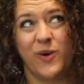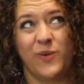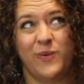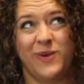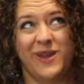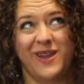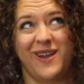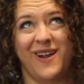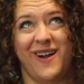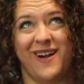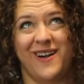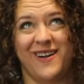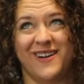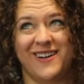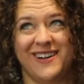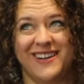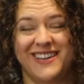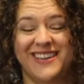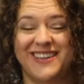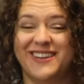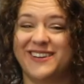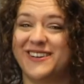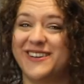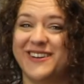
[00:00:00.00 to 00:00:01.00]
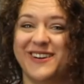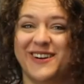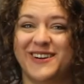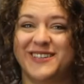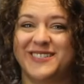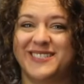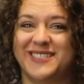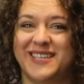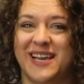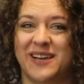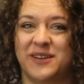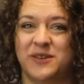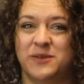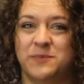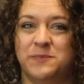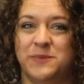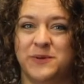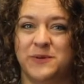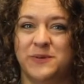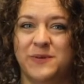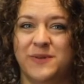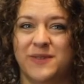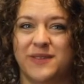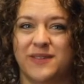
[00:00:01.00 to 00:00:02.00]
We are here in our sound
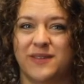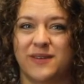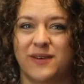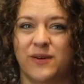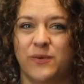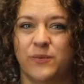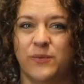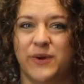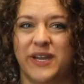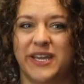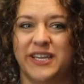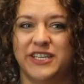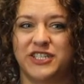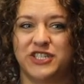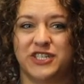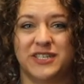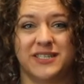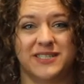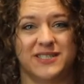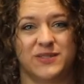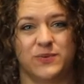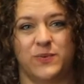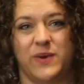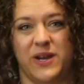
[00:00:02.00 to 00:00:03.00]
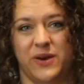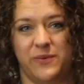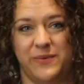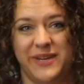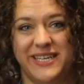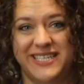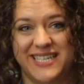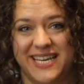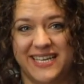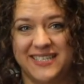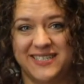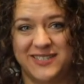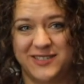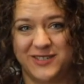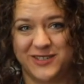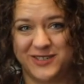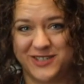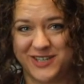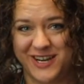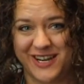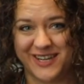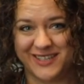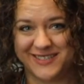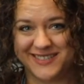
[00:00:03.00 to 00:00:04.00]
booth, which is where we test your
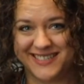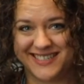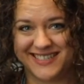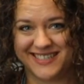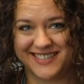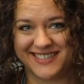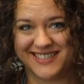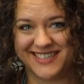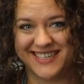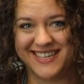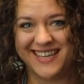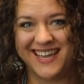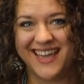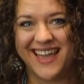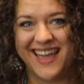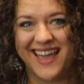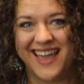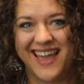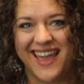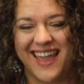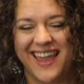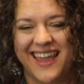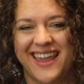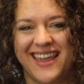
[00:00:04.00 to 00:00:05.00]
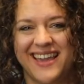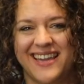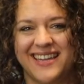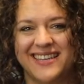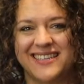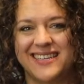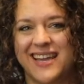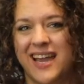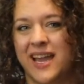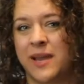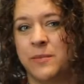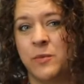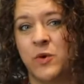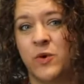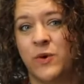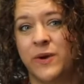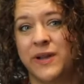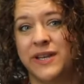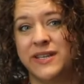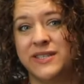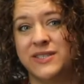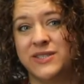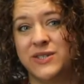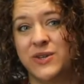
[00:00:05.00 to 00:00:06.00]
child's hearing, and I'm
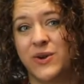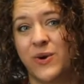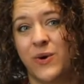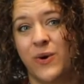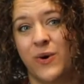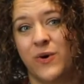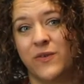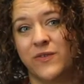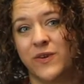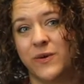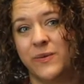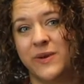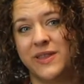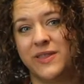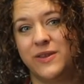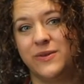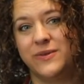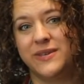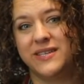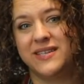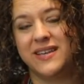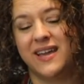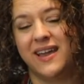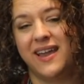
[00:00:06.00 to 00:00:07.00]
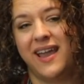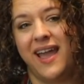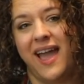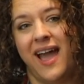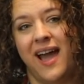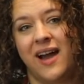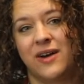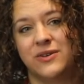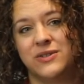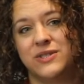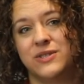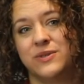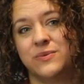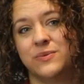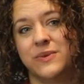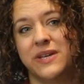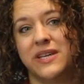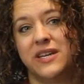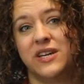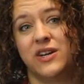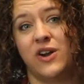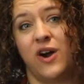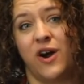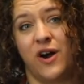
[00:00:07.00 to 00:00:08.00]
going to go over with you today how to
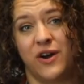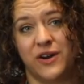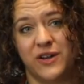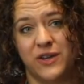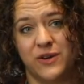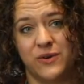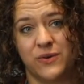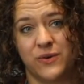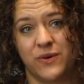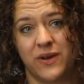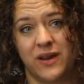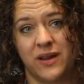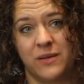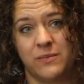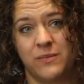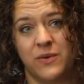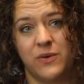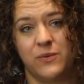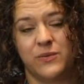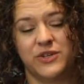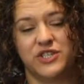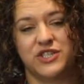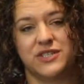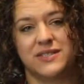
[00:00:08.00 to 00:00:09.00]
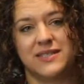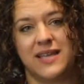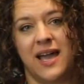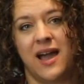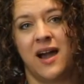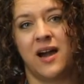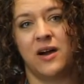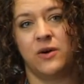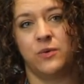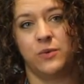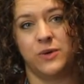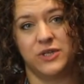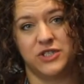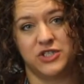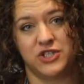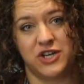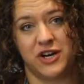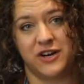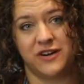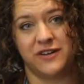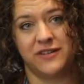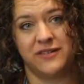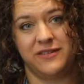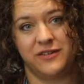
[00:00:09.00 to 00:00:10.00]
read an audiogram, which is how we'll
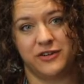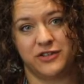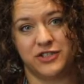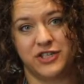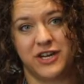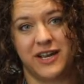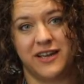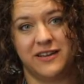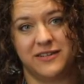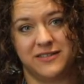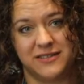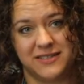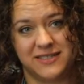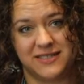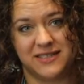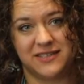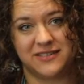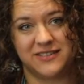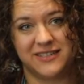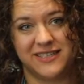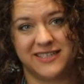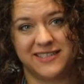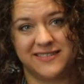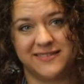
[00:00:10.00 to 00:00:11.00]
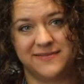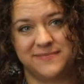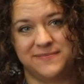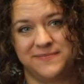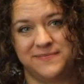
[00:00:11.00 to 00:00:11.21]
chart your child's hearing.